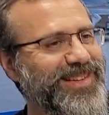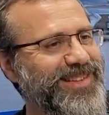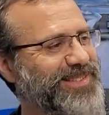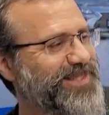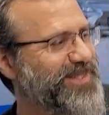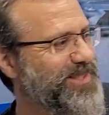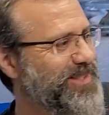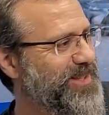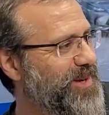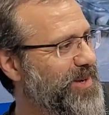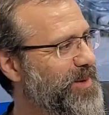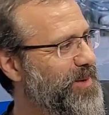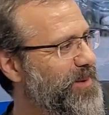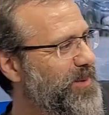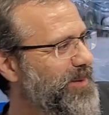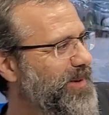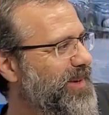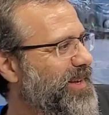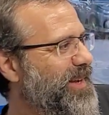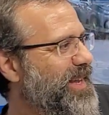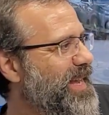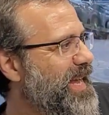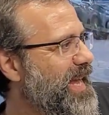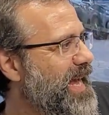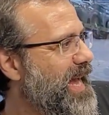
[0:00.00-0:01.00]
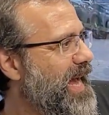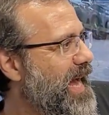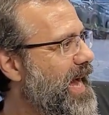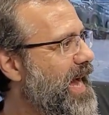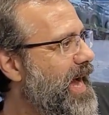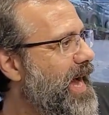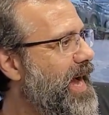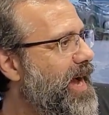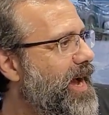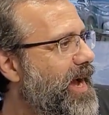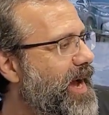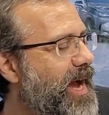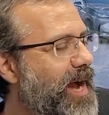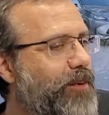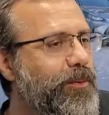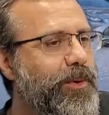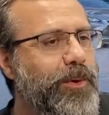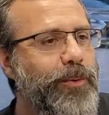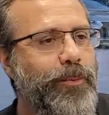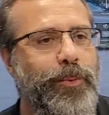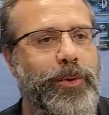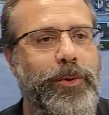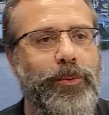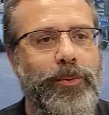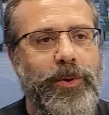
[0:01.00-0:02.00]
So
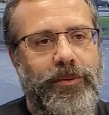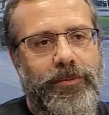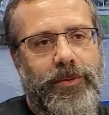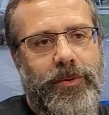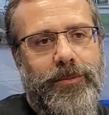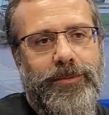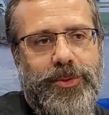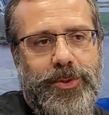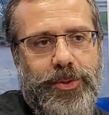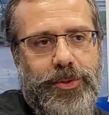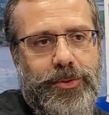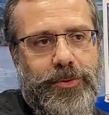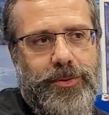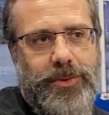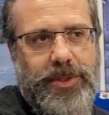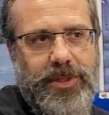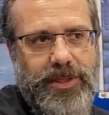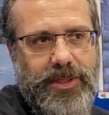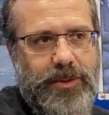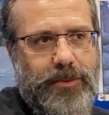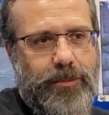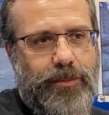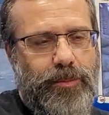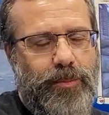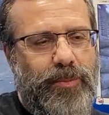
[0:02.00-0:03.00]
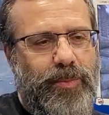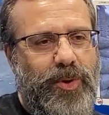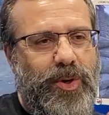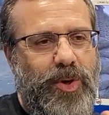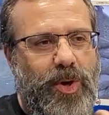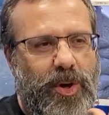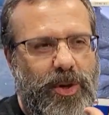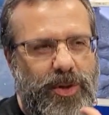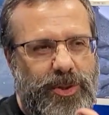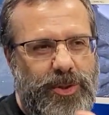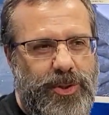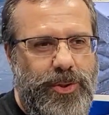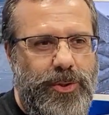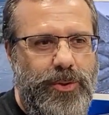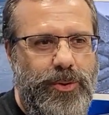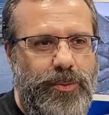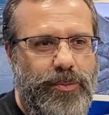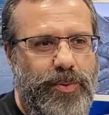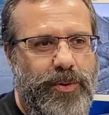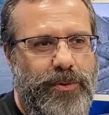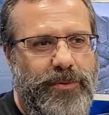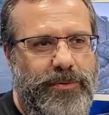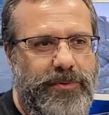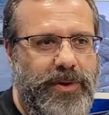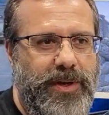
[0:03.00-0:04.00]
we went from 2D cartoon
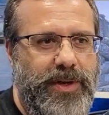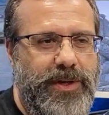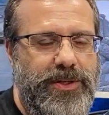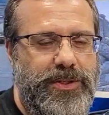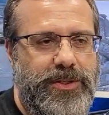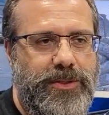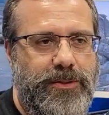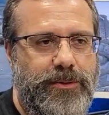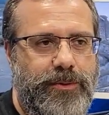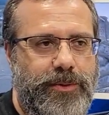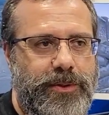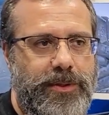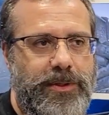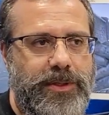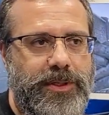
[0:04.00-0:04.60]
perfection with the